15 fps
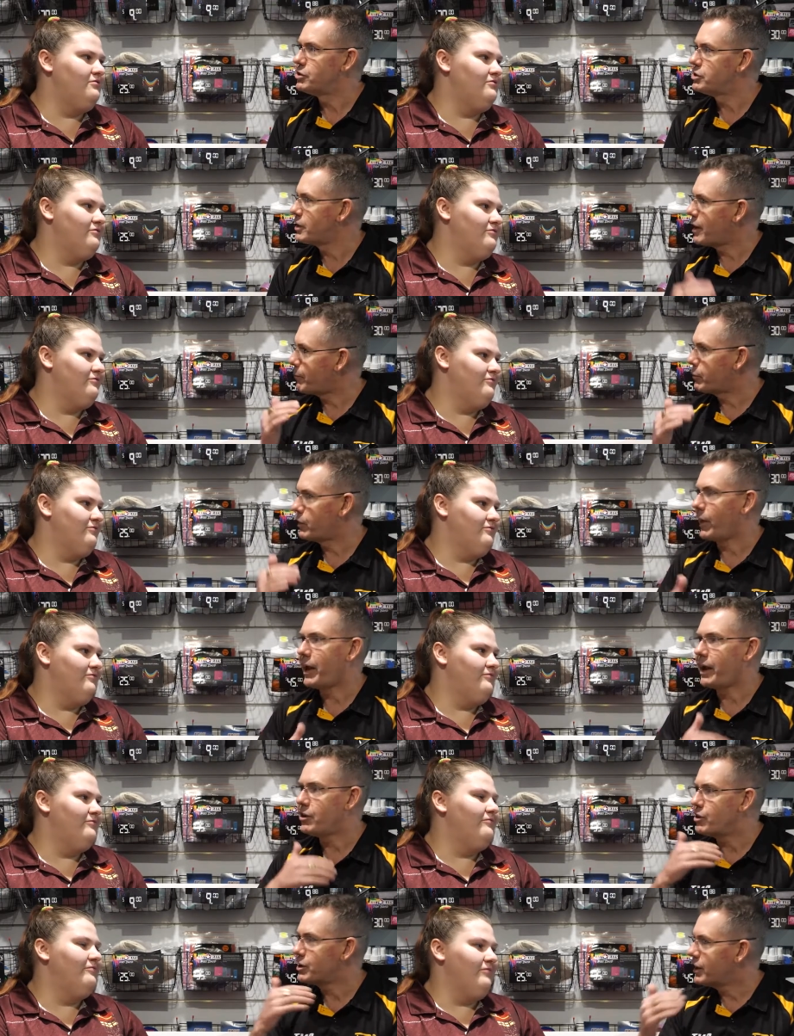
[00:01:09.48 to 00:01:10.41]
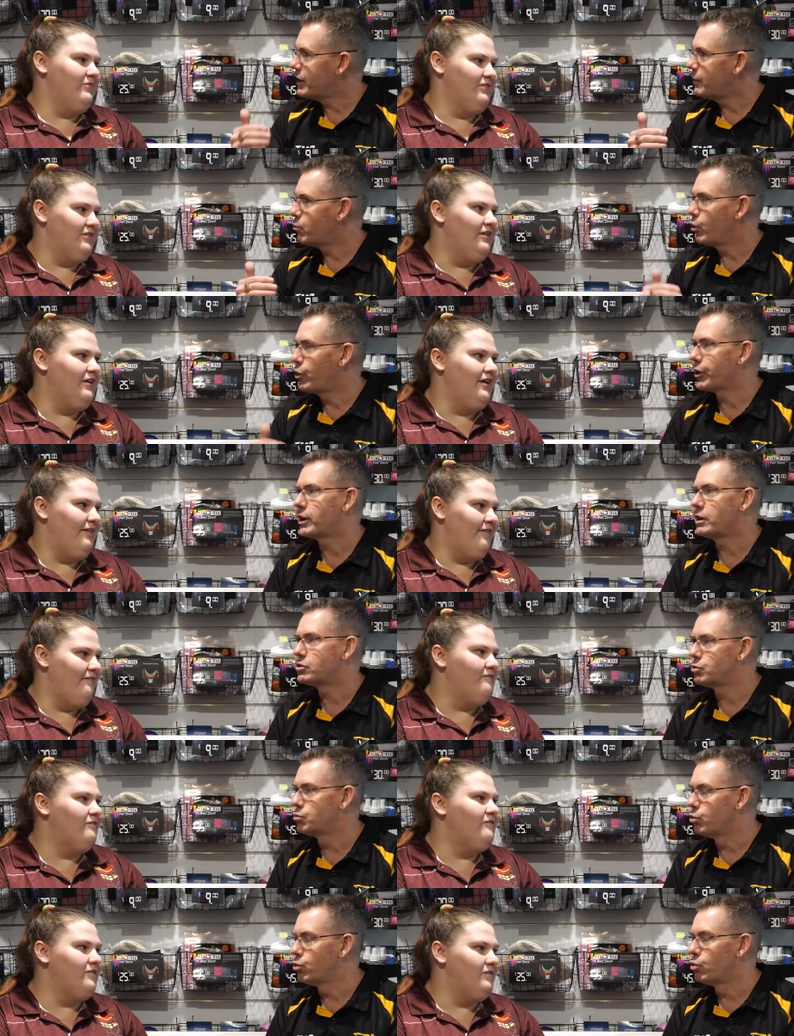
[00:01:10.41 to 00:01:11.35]
Speaker 1: just that plan you keep working
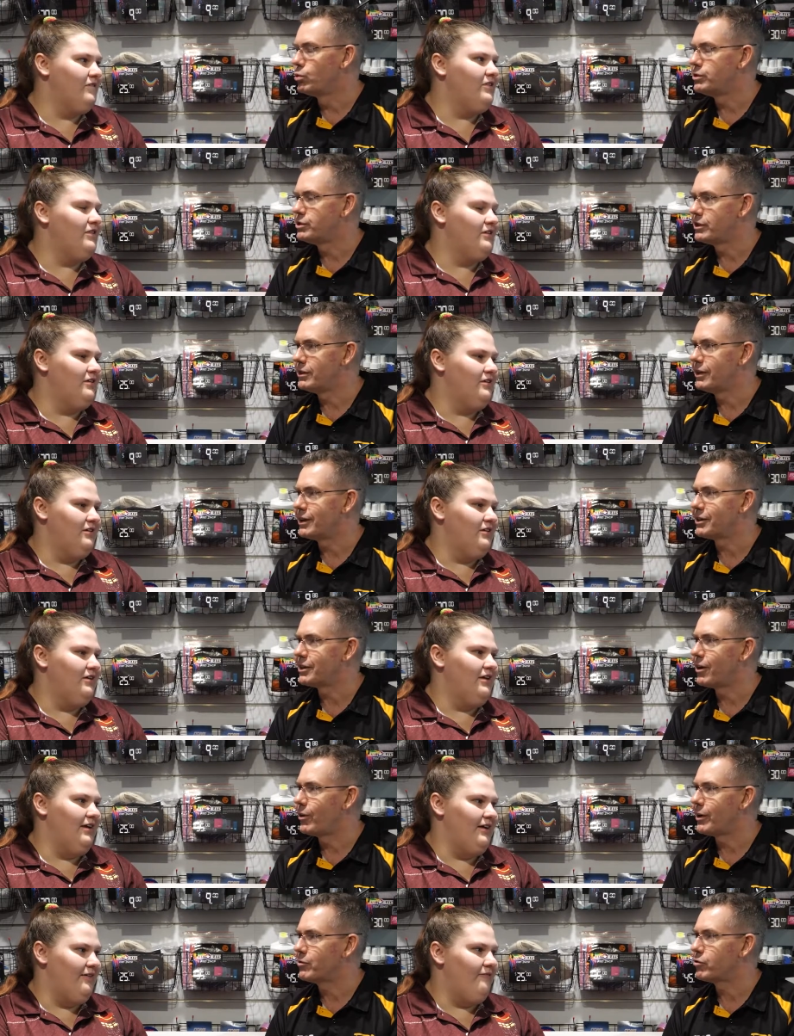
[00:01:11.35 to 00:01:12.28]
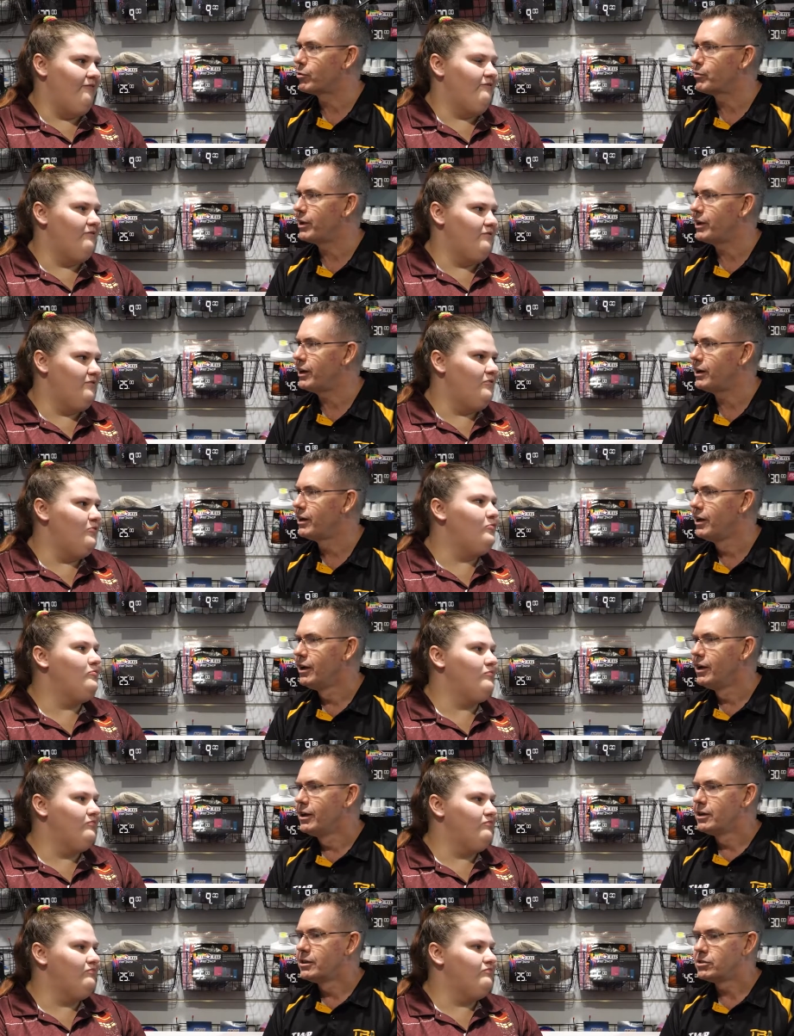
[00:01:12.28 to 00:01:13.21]
towards and going from there.
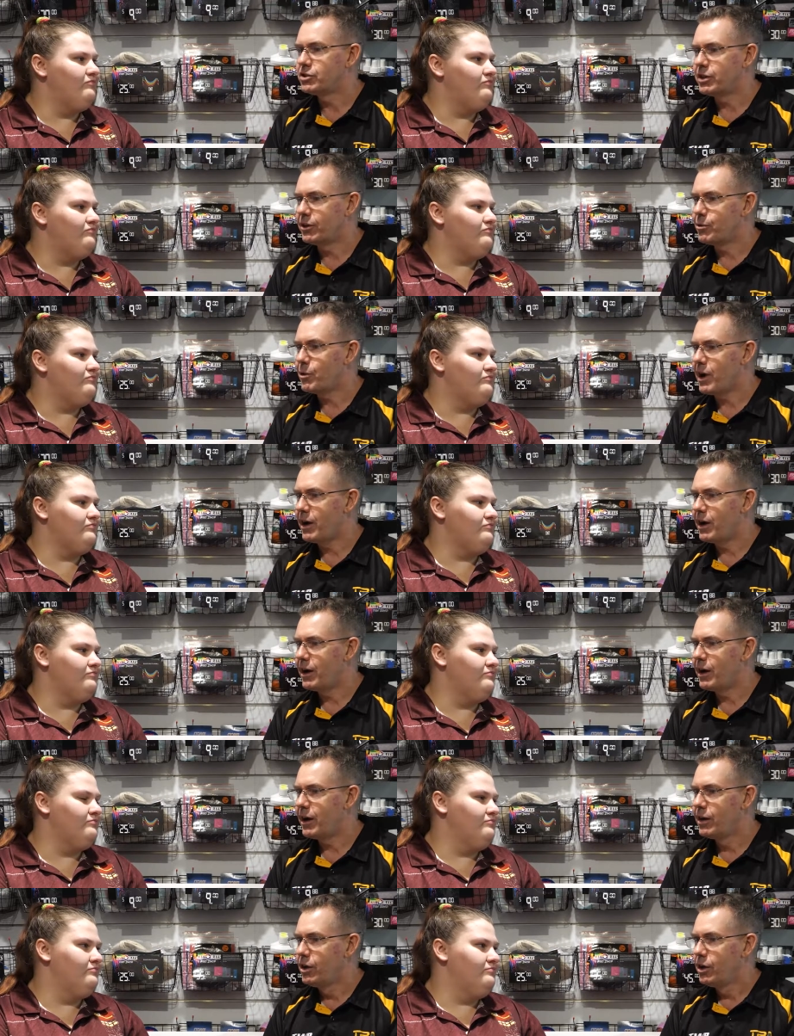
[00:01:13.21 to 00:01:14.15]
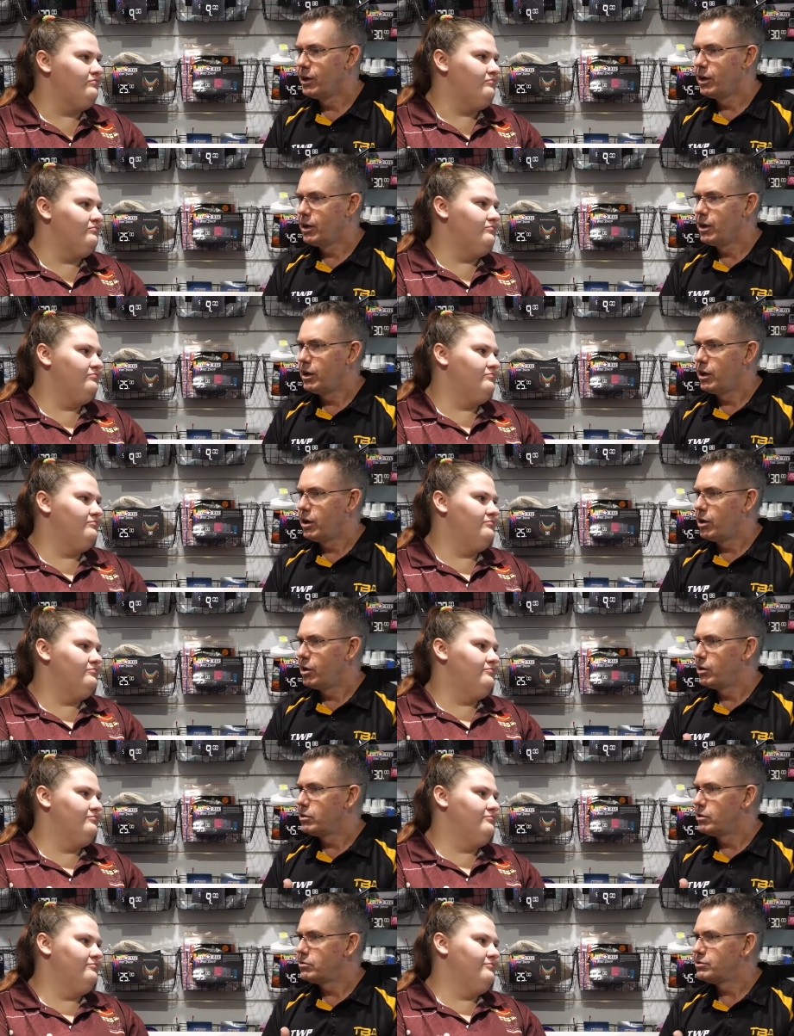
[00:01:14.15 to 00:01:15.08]
So. Uh,
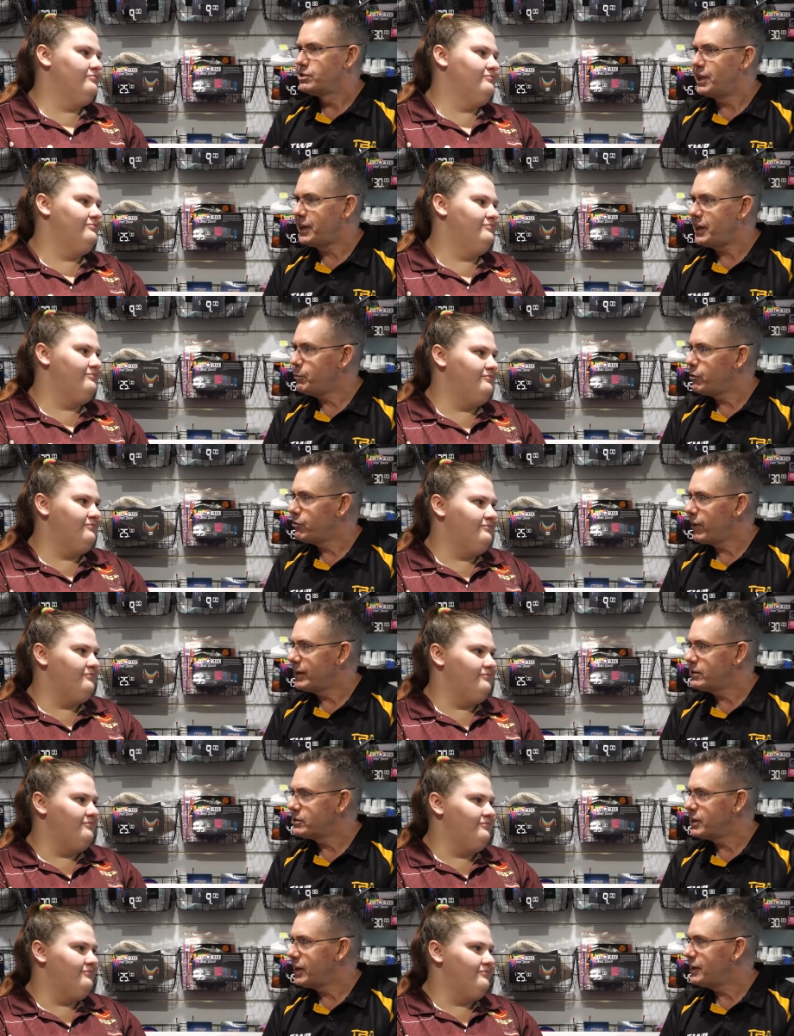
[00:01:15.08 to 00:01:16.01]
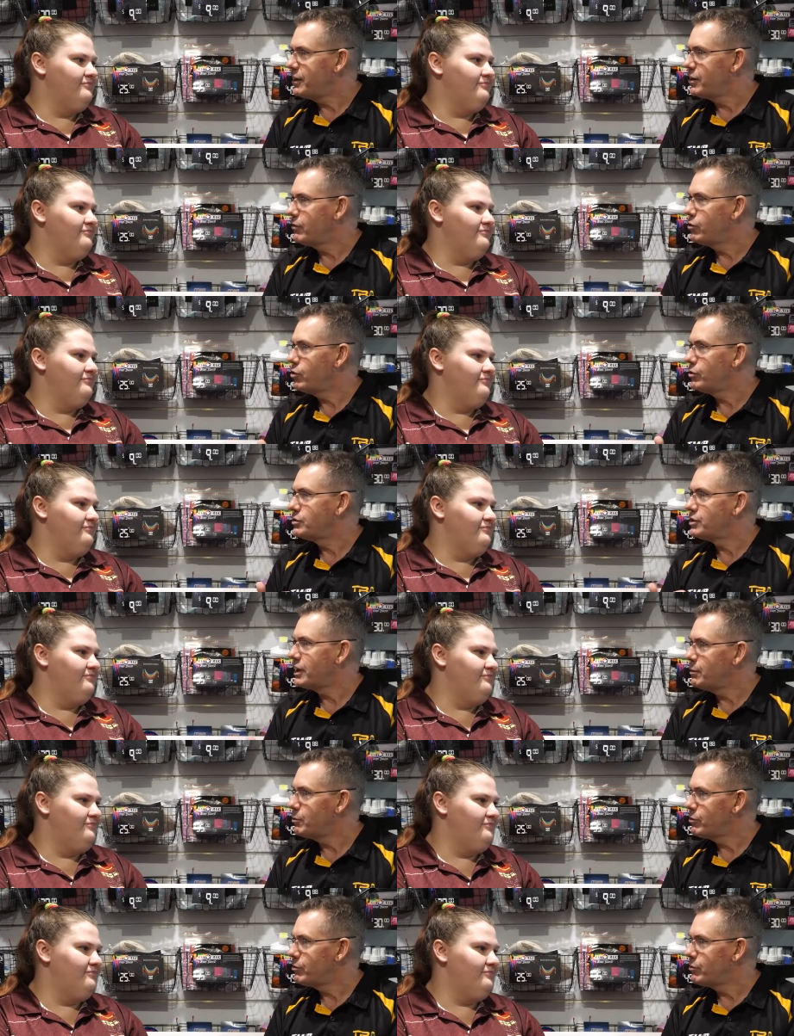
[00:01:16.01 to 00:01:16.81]
team events? Any of your team